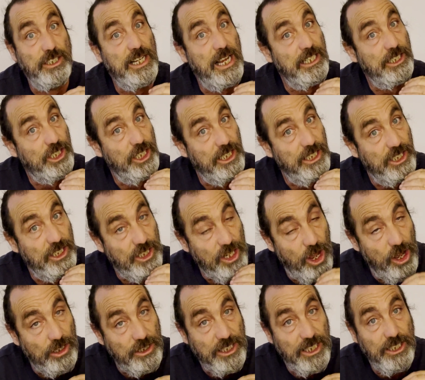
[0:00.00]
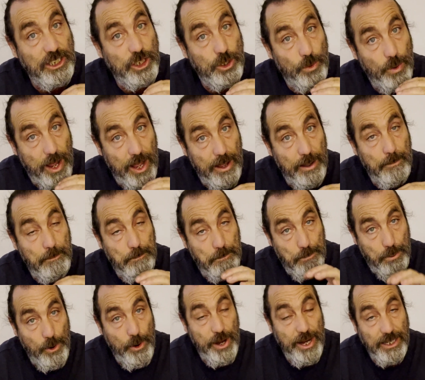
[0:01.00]
actually starting to
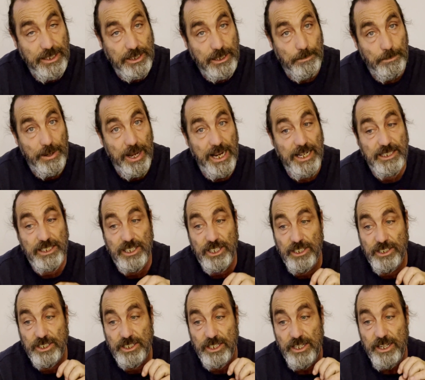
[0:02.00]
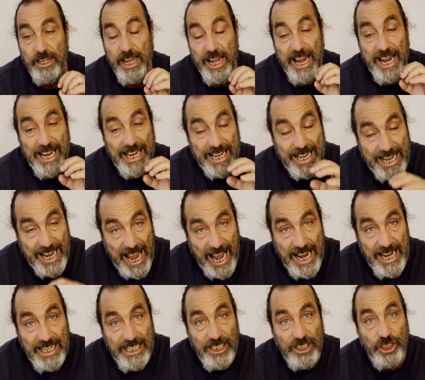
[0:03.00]
put into place, that's
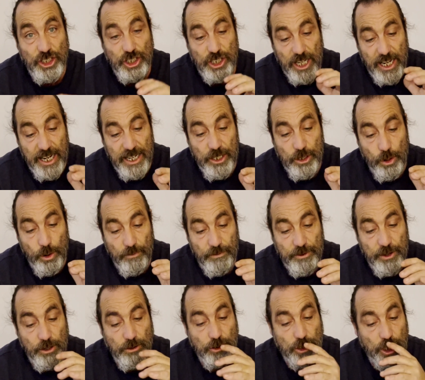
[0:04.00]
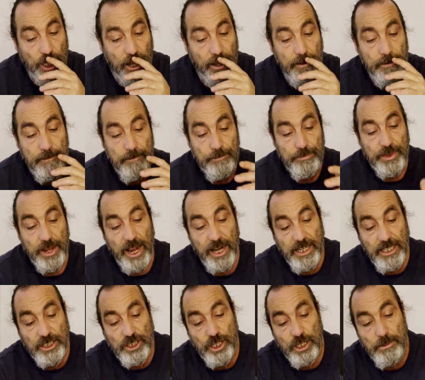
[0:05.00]
engaged in your future. And
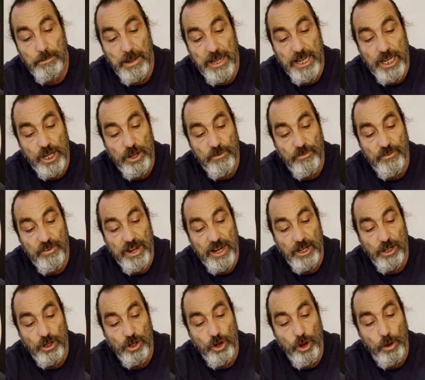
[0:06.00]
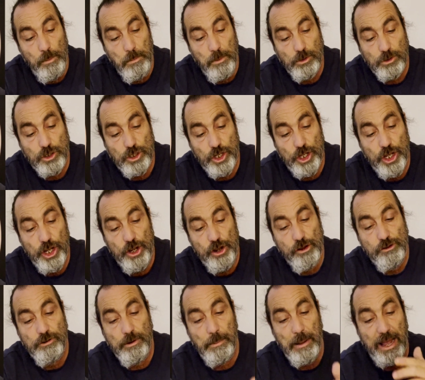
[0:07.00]
it's going to make you feel a lot more
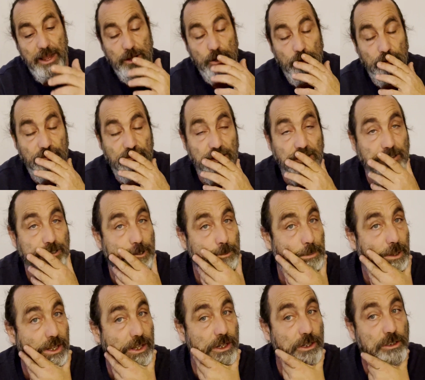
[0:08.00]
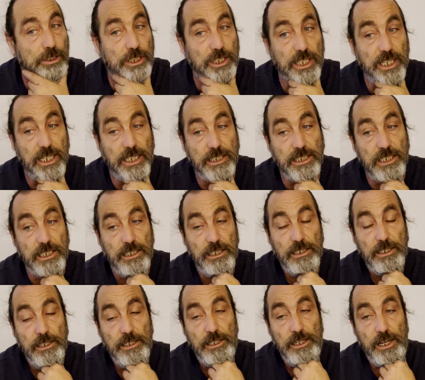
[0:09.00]
secure about your future by the looks of things,
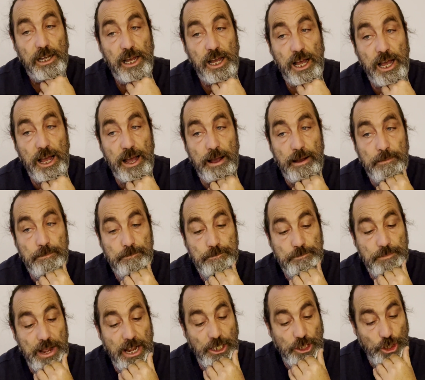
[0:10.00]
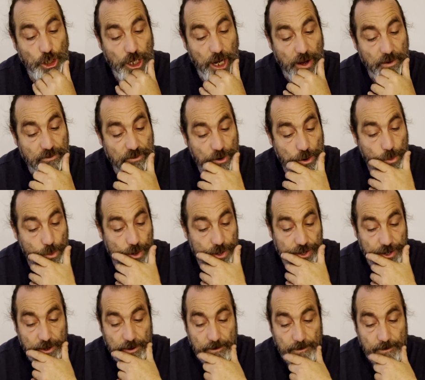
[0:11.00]
as you go forward.